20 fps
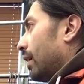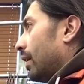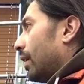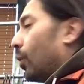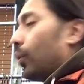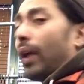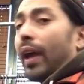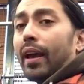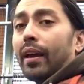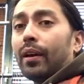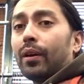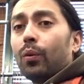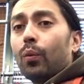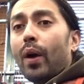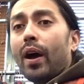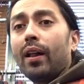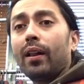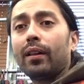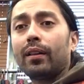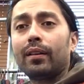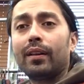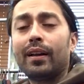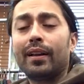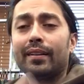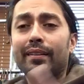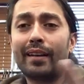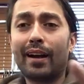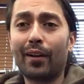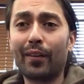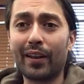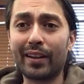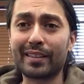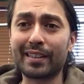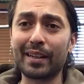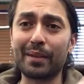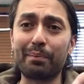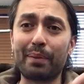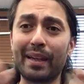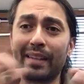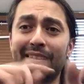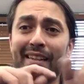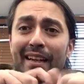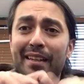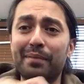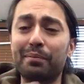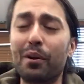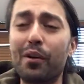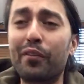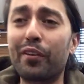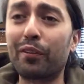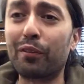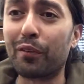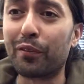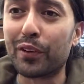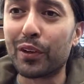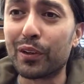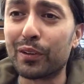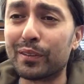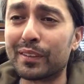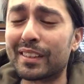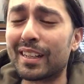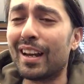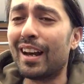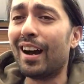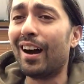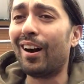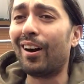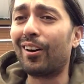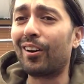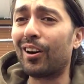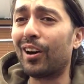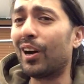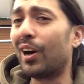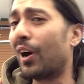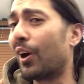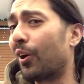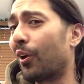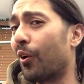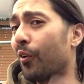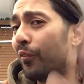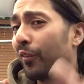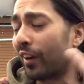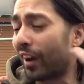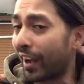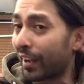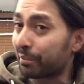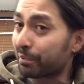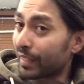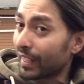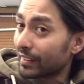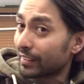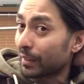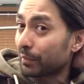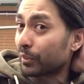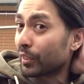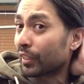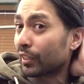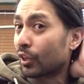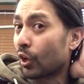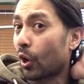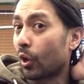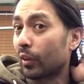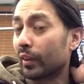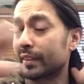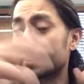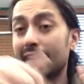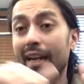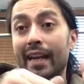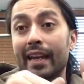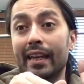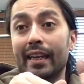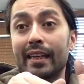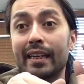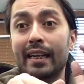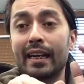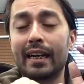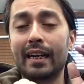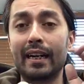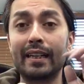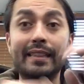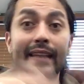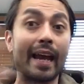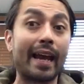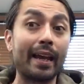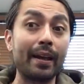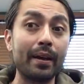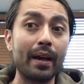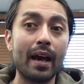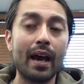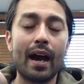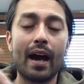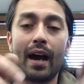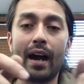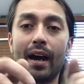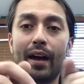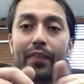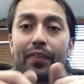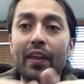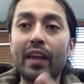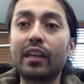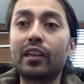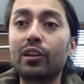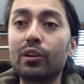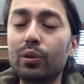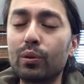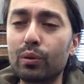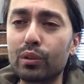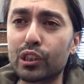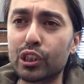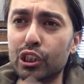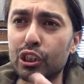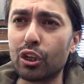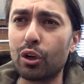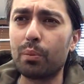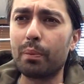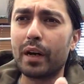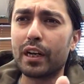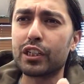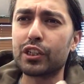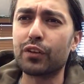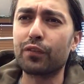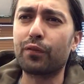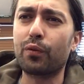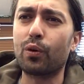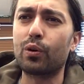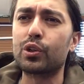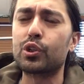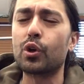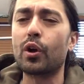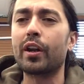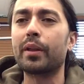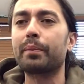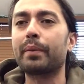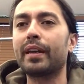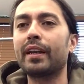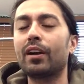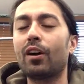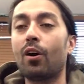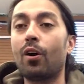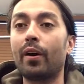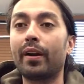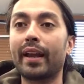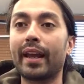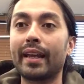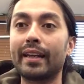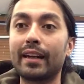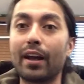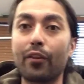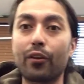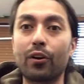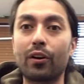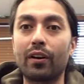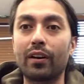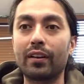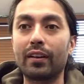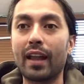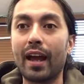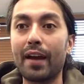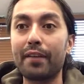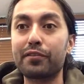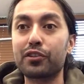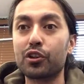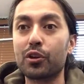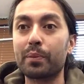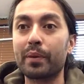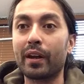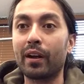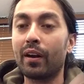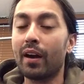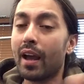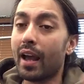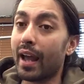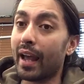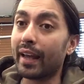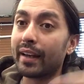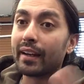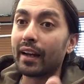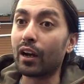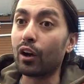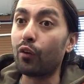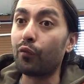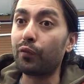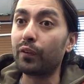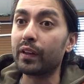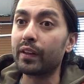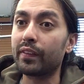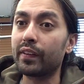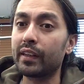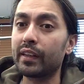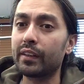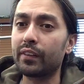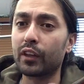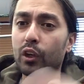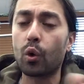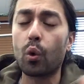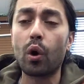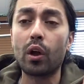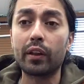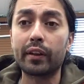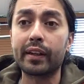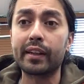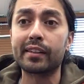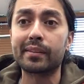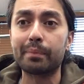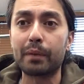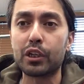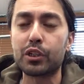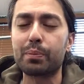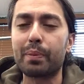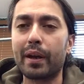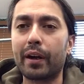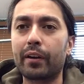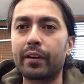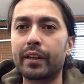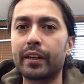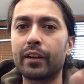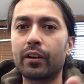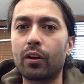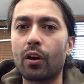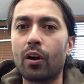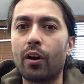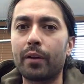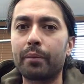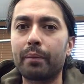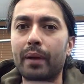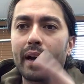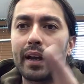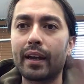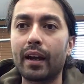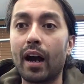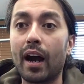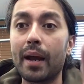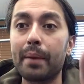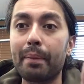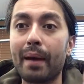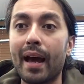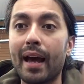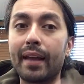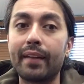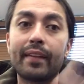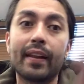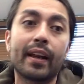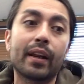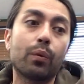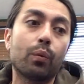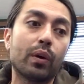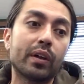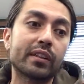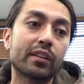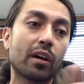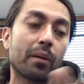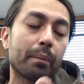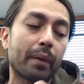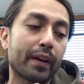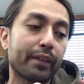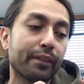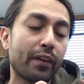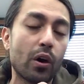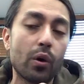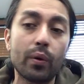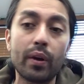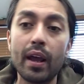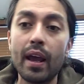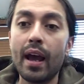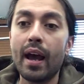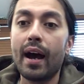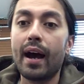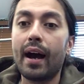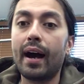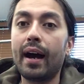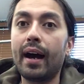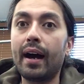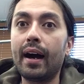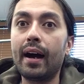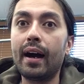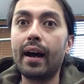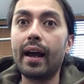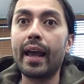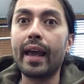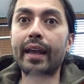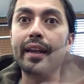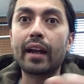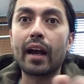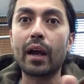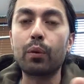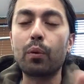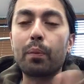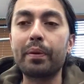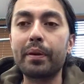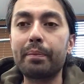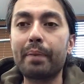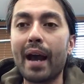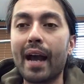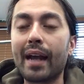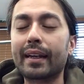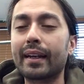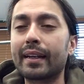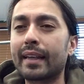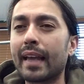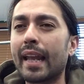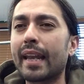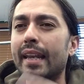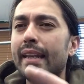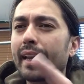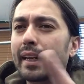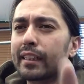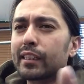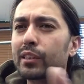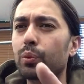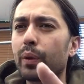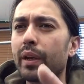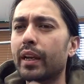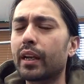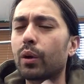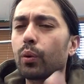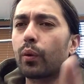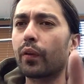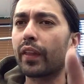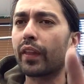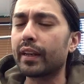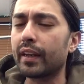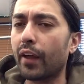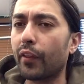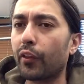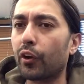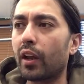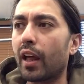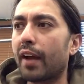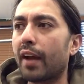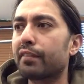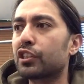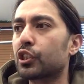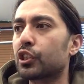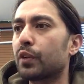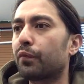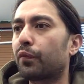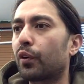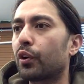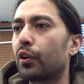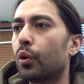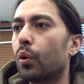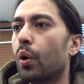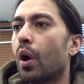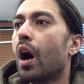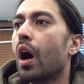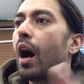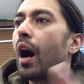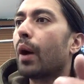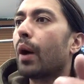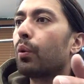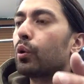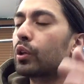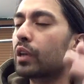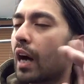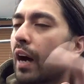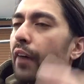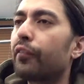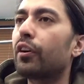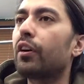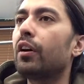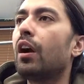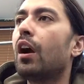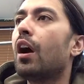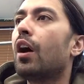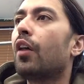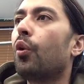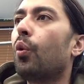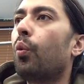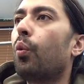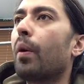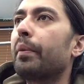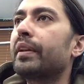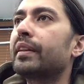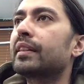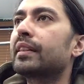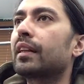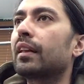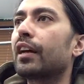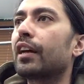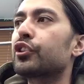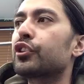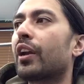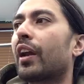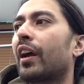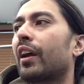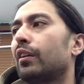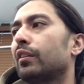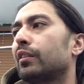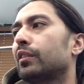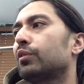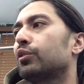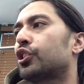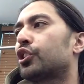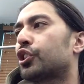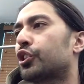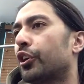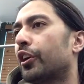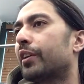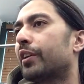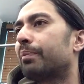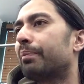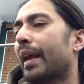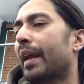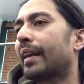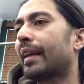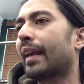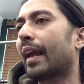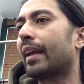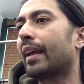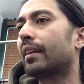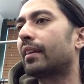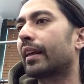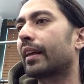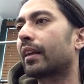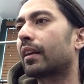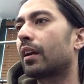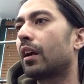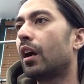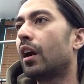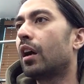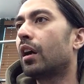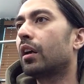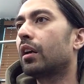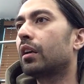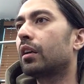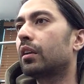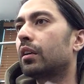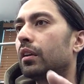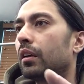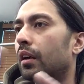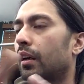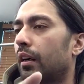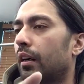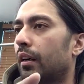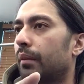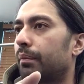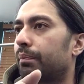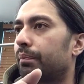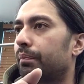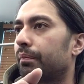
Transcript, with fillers: okay, well, now that uh, Bahzad's movie reviews are, uh, are over, I guess I'm going to call it a, uh, a day. Uh, thank you so much for joining me on another live stream here. And uh, hopefully the, the quality is much better here on my iPad than it was on my phone. Uh, and I will be back again next week with another live stream for you. I will cover the women's collection. I also should make a like, uh,